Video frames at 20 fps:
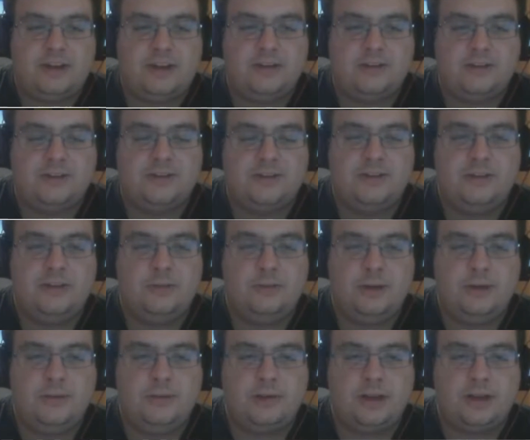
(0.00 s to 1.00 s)
10
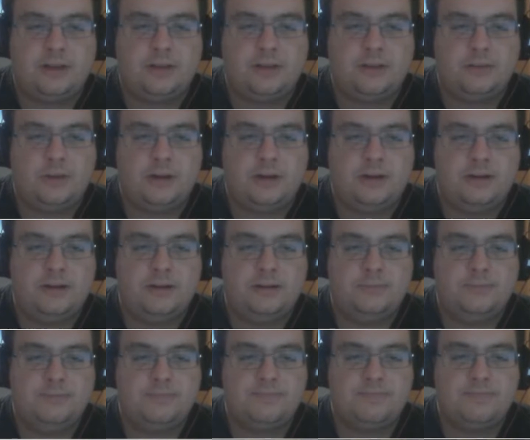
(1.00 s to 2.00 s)
seconds. You really want to get the quick
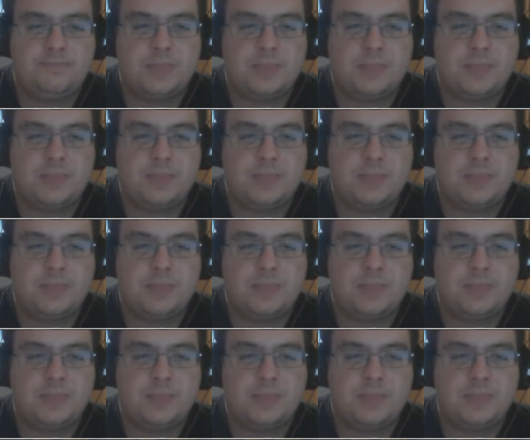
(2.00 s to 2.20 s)
kill.